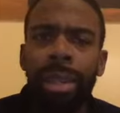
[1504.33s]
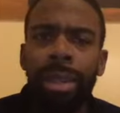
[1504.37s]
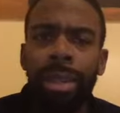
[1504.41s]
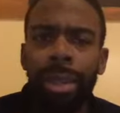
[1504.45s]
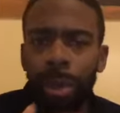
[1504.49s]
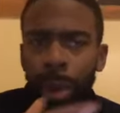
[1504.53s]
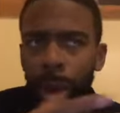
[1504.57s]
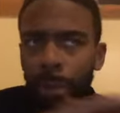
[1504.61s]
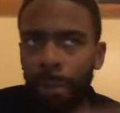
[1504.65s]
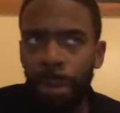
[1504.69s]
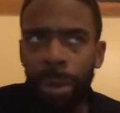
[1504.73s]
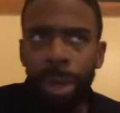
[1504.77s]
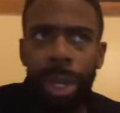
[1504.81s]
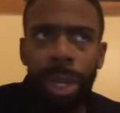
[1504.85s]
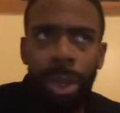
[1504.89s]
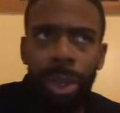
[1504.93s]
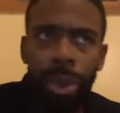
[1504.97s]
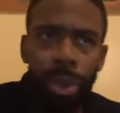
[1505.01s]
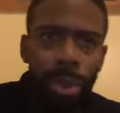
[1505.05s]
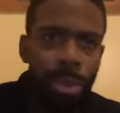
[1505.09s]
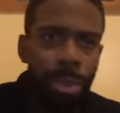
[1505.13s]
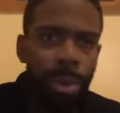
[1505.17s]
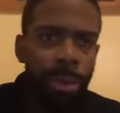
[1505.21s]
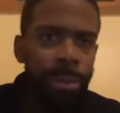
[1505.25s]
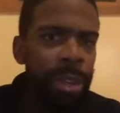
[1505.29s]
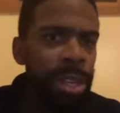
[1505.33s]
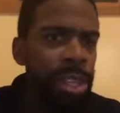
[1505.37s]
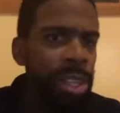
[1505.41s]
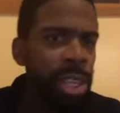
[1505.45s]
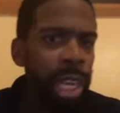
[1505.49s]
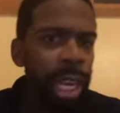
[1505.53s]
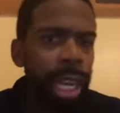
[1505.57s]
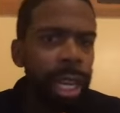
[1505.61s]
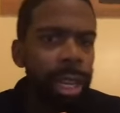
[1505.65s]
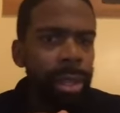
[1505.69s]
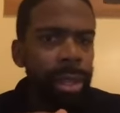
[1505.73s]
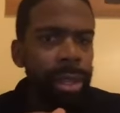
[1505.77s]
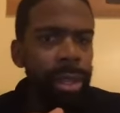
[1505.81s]
the referee who
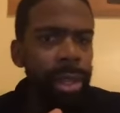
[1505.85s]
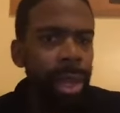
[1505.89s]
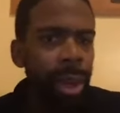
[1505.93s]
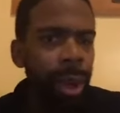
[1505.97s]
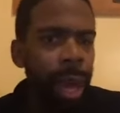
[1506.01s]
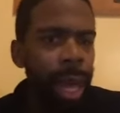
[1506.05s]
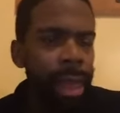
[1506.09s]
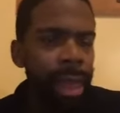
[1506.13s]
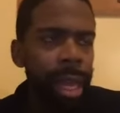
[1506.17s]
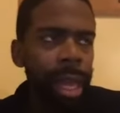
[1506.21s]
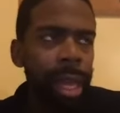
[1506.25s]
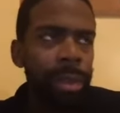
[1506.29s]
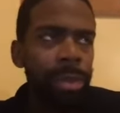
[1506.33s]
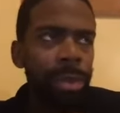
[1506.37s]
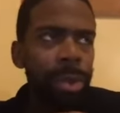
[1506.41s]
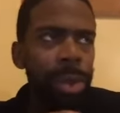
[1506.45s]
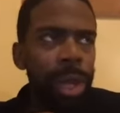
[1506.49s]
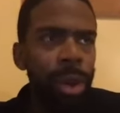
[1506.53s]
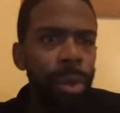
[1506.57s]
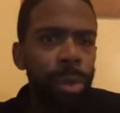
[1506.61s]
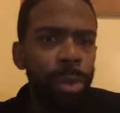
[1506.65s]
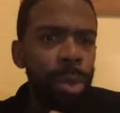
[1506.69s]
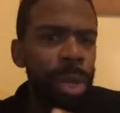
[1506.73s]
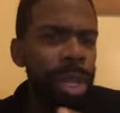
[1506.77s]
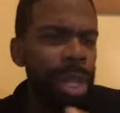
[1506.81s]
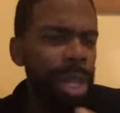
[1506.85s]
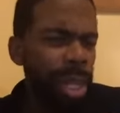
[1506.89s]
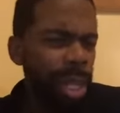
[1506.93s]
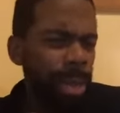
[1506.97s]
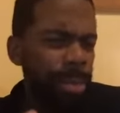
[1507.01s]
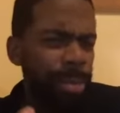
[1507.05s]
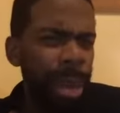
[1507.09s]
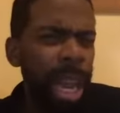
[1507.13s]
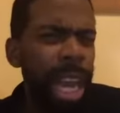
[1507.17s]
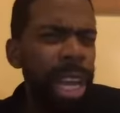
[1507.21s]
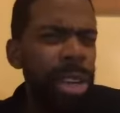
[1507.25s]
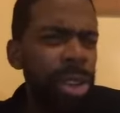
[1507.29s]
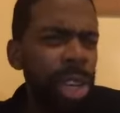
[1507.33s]
officiated, you know, I think when the when the
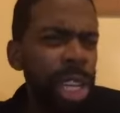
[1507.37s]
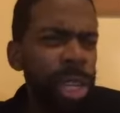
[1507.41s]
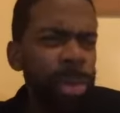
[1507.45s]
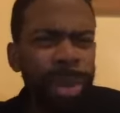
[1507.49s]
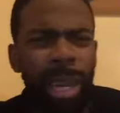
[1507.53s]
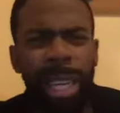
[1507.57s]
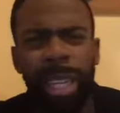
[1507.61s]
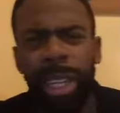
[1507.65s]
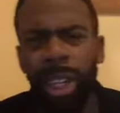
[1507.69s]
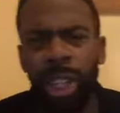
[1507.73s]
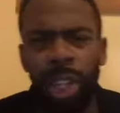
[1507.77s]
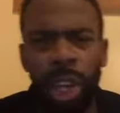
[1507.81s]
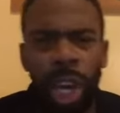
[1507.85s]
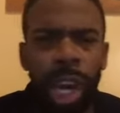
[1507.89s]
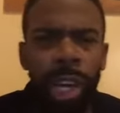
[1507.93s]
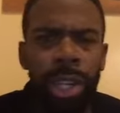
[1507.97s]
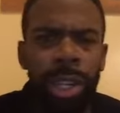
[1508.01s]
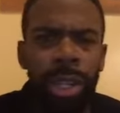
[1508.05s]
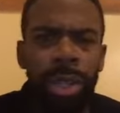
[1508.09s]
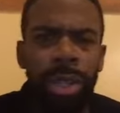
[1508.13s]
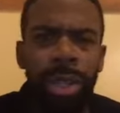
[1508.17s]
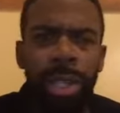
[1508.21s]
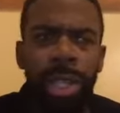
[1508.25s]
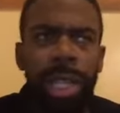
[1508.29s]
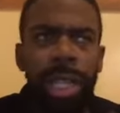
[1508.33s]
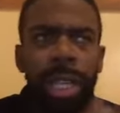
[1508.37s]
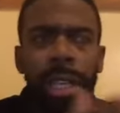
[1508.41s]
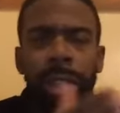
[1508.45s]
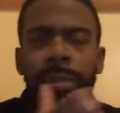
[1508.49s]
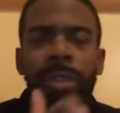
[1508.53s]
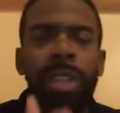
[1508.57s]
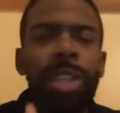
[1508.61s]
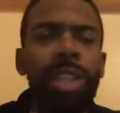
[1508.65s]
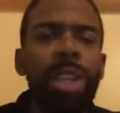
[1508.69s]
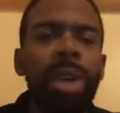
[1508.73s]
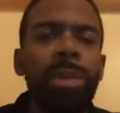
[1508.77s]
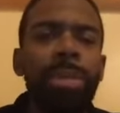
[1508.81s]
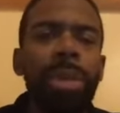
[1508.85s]
Patriots played the Chargers in the
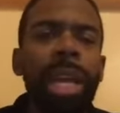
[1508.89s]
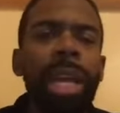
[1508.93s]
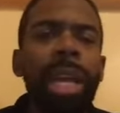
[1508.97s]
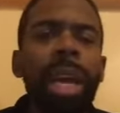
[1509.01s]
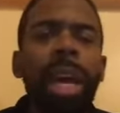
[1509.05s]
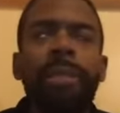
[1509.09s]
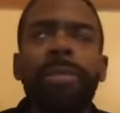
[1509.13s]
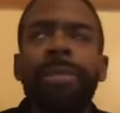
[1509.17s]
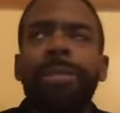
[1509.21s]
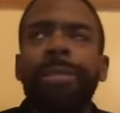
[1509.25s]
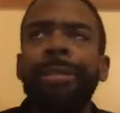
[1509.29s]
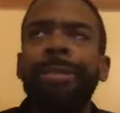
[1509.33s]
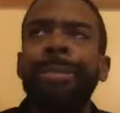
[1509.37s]
divisional playoffs,